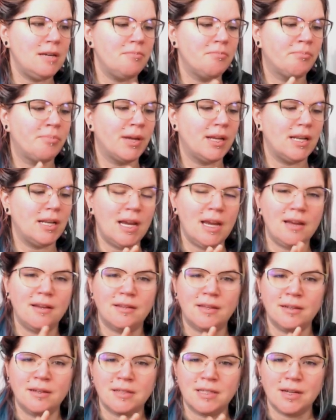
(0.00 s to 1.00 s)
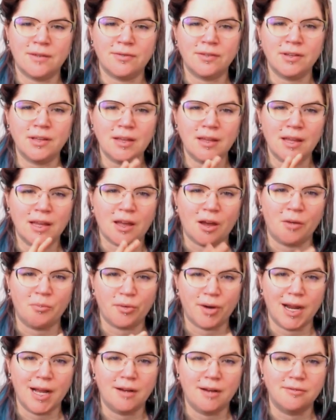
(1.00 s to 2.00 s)
but there's definitely like a
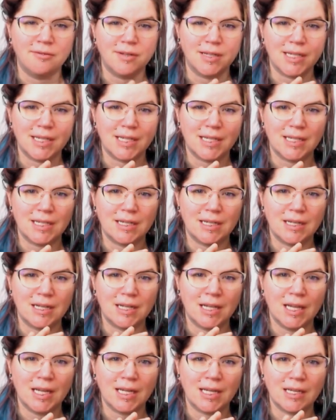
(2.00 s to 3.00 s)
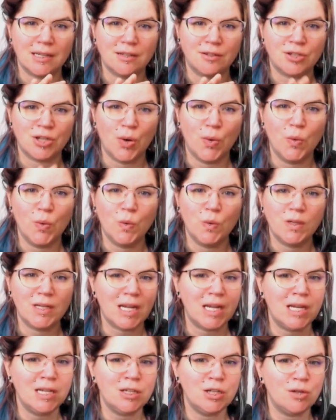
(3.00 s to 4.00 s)
brown like tone
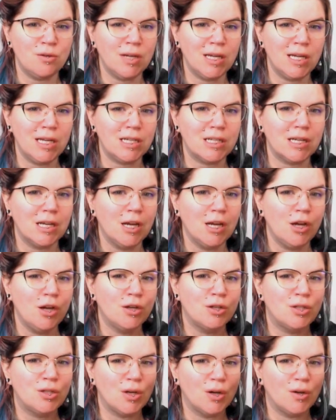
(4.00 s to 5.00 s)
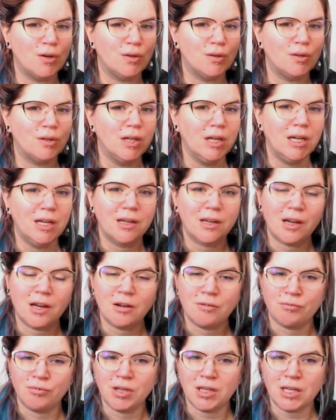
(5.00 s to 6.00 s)
into it, so
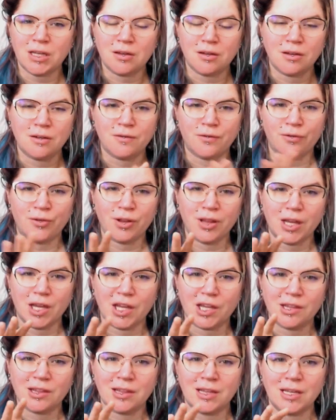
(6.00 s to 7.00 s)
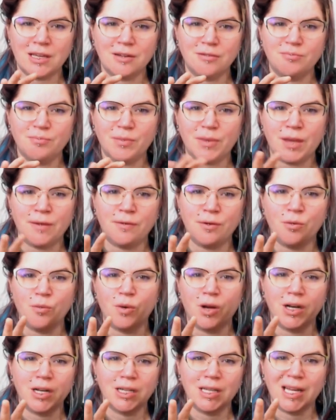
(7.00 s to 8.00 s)
really good for like if you
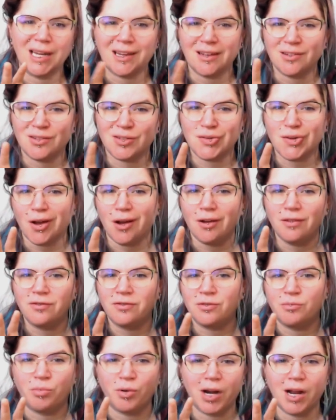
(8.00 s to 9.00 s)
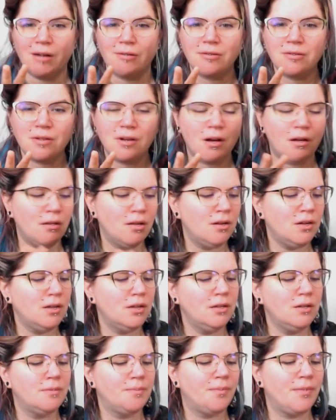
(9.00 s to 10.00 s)
wanted like a soft brown
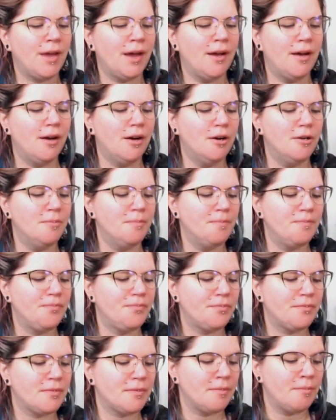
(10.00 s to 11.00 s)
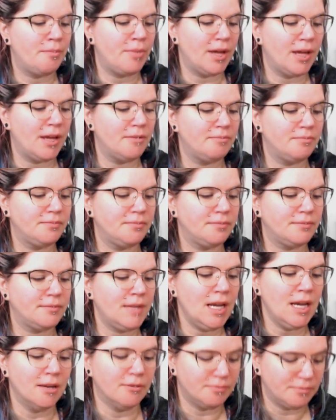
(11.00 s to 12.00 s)
color. But
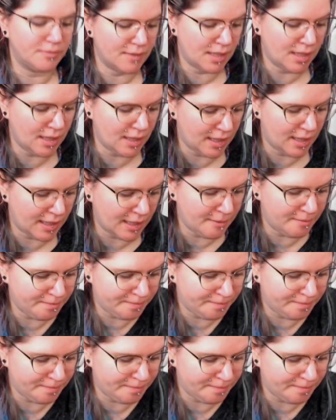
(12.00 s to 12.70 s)
yeah, I like it.